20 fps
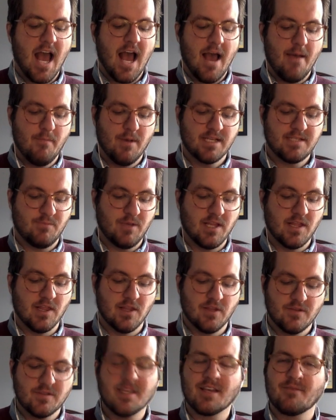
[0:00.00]
I must be
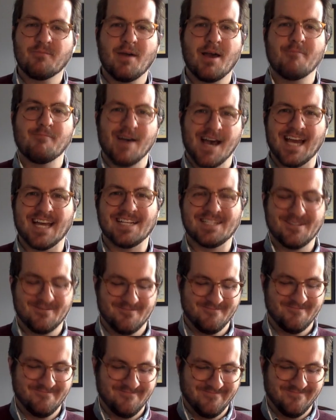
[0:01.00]
losing my mind.
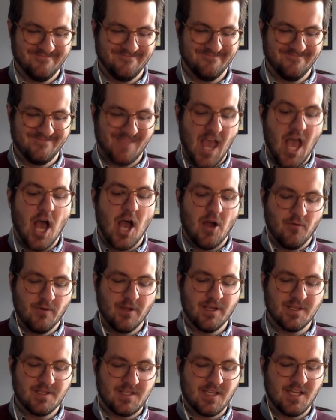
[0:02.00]
A
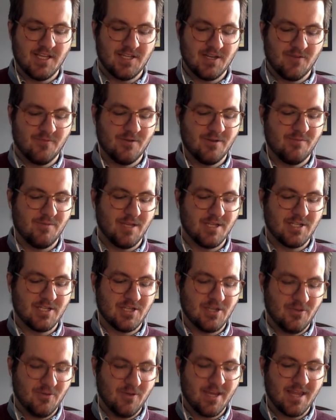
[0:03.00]
real teacher would be
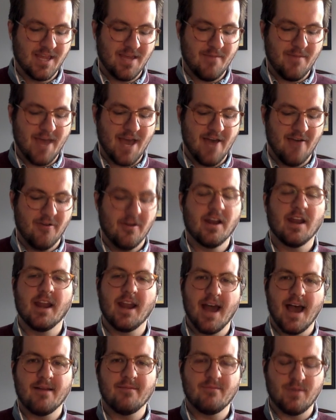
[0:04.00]
chewing them out,
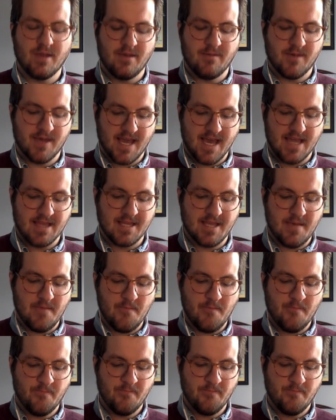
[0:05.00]
not beaming at them.